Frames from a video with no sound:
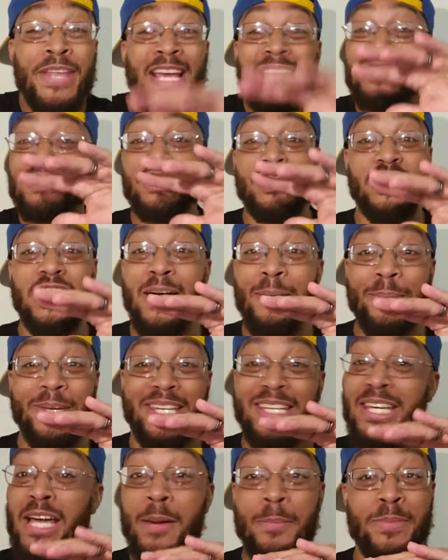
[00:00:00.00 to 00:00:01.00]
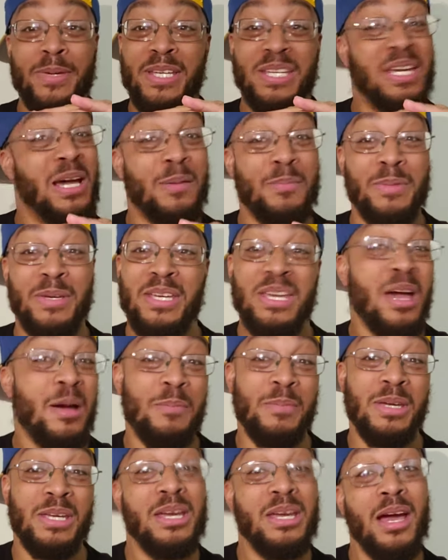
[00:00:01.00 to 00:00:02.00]
It's yummy, yummy, yummy,
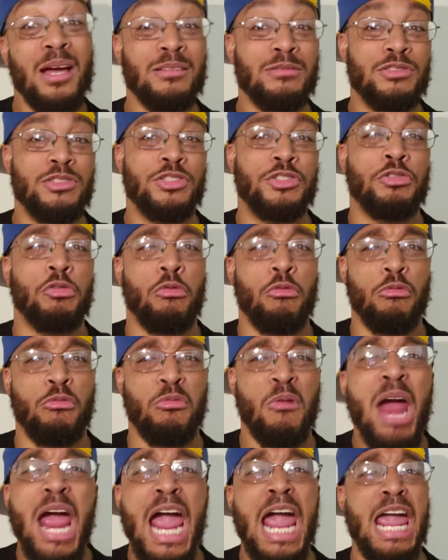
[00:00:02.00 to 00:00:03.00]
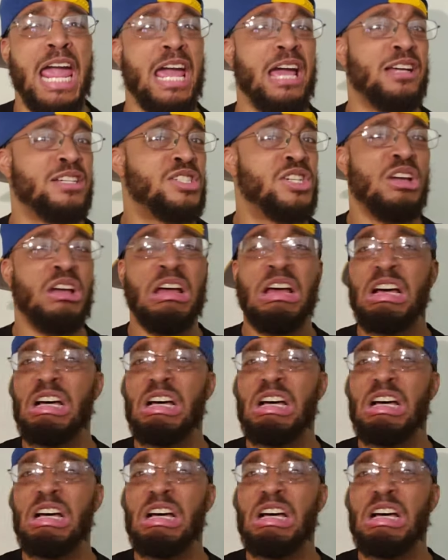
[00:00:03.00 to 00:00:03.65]
yummy, yep, trash.